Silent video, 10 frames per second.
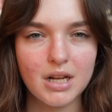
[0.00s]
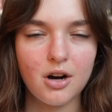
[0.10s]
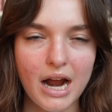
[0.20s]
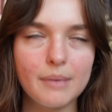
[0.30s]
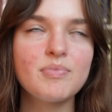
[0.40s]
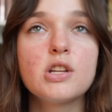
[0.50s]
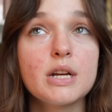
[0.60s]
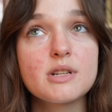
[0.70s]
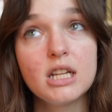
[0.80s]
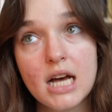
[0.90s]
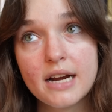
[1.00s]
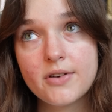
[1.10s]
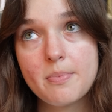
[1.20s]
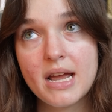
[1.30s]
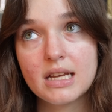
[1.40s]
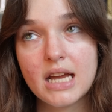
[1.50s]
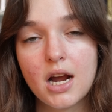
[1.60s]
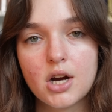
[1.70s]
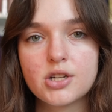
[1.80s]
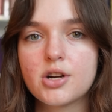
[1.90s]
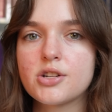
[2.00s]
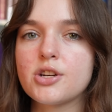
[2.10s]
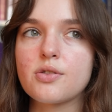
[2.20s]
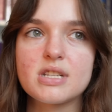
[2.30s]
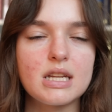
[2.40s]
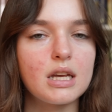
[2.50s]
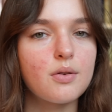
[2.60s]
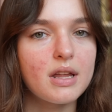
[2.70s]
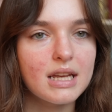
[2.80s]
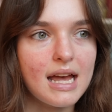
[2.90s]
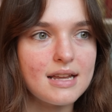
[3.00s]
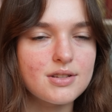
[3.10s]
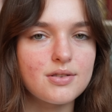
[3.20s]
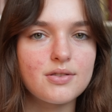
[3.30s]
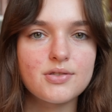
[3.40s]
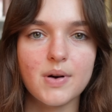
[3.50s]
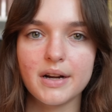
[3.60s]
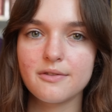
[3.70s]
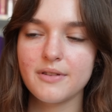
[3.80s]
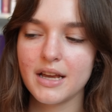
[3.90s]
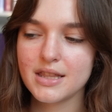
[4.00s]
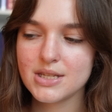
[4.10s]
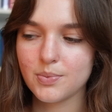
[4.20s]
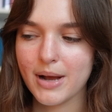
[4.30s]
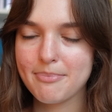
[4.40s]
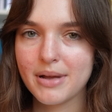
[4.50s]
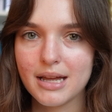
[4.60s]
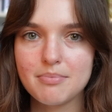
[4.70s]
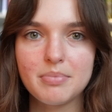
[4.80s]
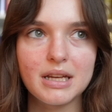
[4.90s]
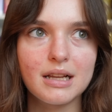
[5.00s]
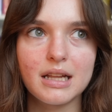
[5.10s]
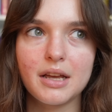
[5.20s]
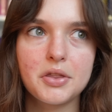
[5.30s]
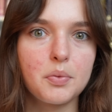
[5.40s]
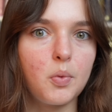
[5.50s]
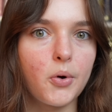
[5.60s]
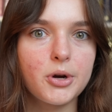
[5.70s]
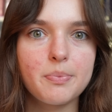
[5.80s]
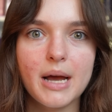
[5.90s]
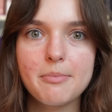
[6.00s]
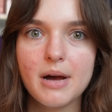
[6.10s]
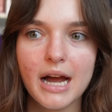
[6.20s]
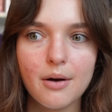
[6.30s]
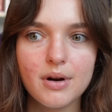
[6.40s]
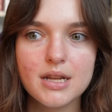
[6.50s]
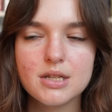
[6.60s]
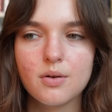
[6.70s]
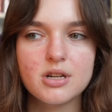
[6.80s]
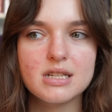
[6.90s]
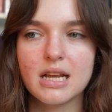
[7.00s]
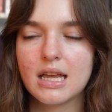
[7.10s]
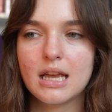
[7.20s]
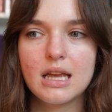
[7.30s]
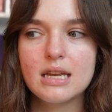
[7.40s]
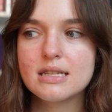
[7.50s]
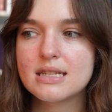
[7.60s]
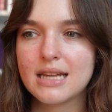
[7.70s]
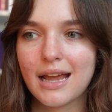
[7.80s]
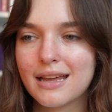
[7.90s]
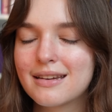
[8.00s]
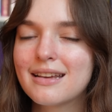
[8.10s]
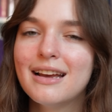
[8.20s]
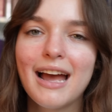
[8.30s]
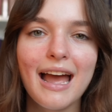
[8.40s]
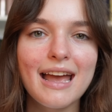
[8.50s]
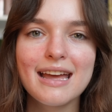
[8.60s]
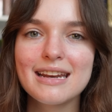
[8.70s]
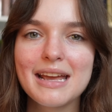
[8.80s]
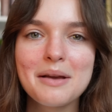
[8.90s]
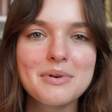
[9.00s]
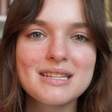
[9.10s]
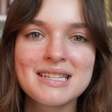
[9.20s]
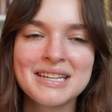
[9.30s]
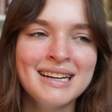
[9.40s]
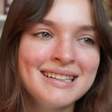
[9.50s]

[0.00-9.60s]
All right, so there was a lot of our main characters, you know, sneaking around the castle, trying to find this weapon, being like thwarted by pirates who are just like insane and it was